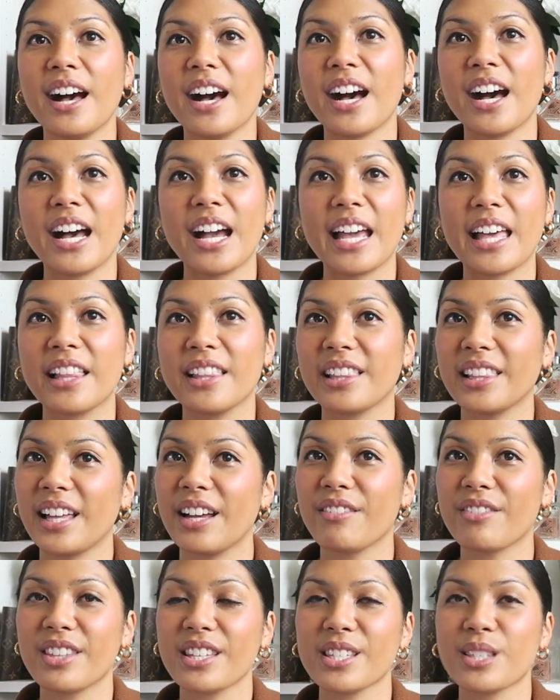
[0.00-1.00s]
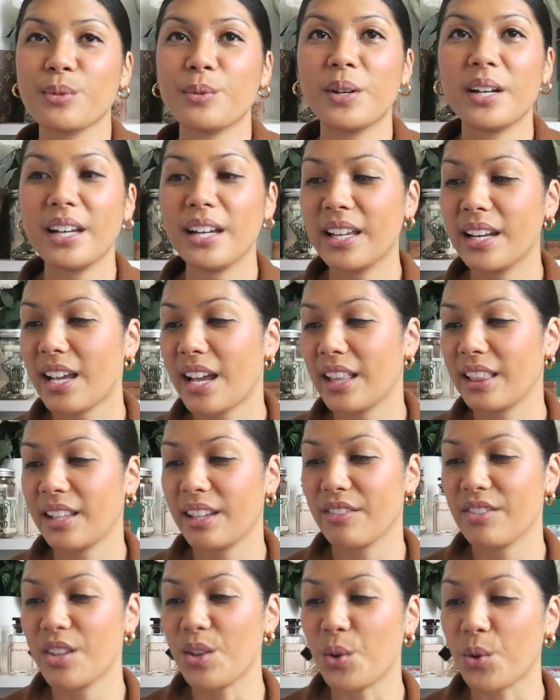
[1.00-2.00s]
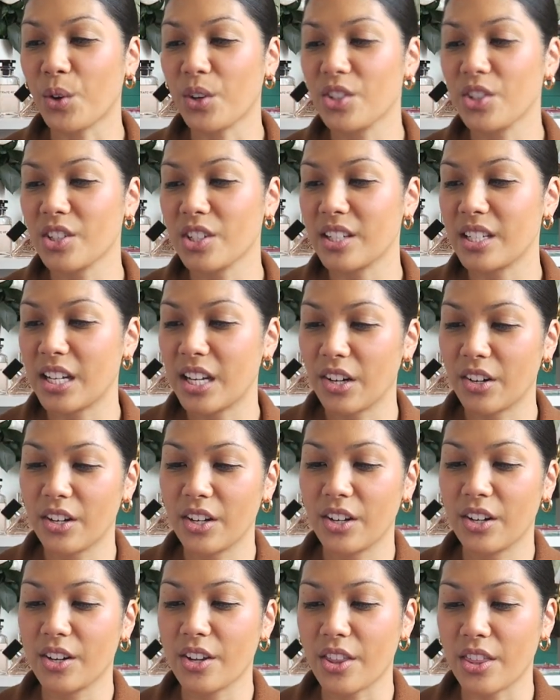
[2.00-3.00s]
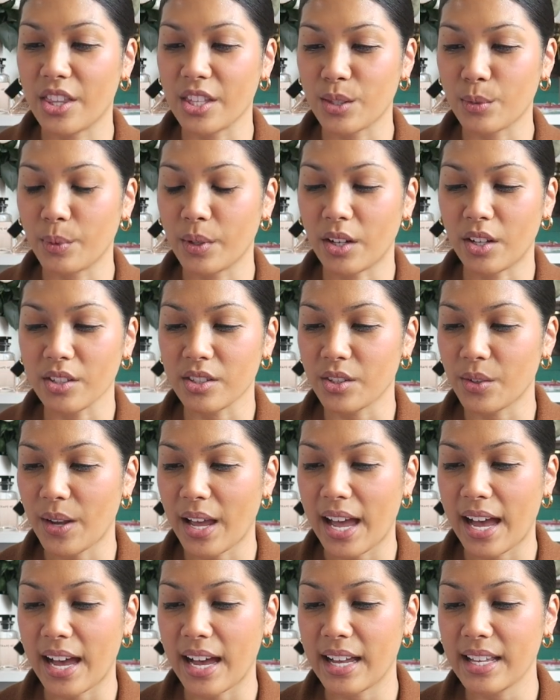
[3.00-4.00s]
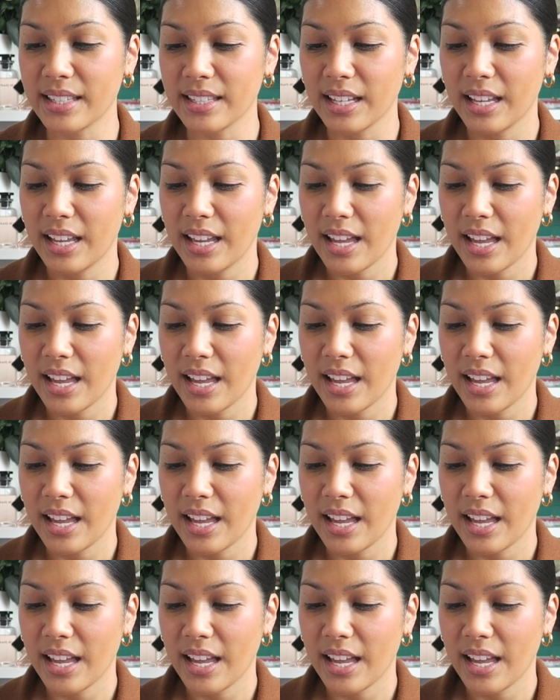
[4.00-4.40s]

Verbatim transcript: I love this one. I love the orange interior this one also has.